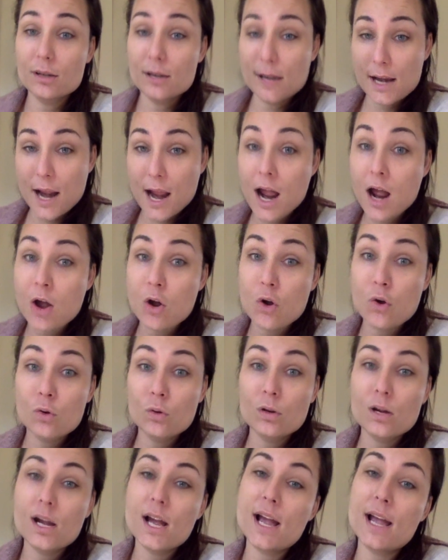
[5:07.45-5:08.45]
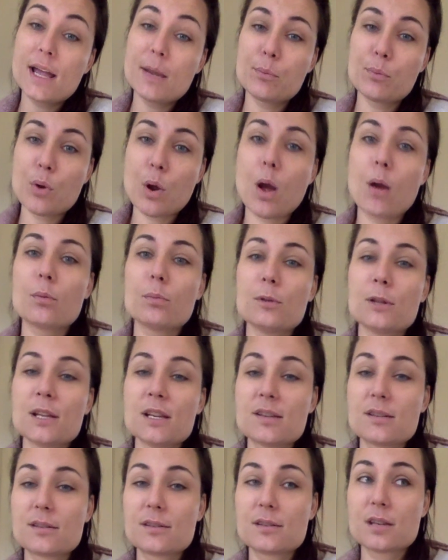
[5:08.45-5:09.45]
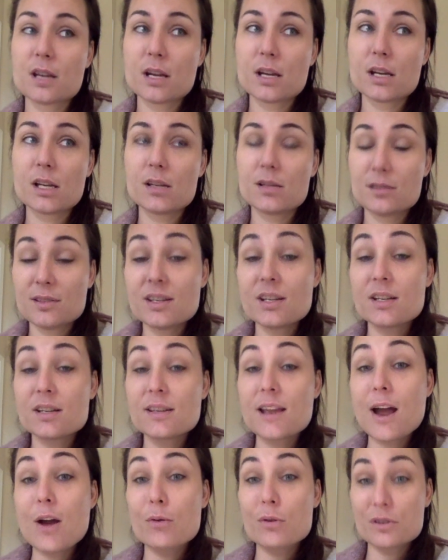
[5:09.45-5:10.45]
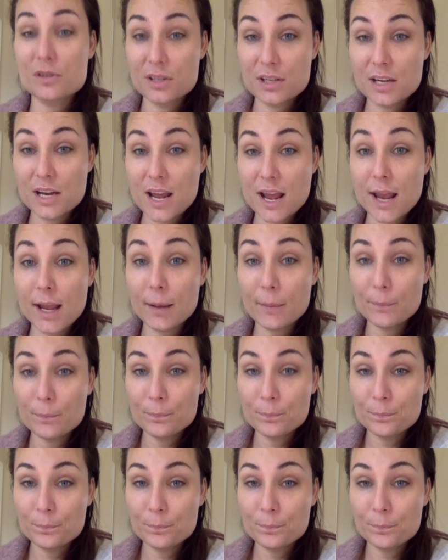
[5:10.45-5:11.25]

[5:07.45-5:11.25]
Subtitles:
now I probably study 6 hours a day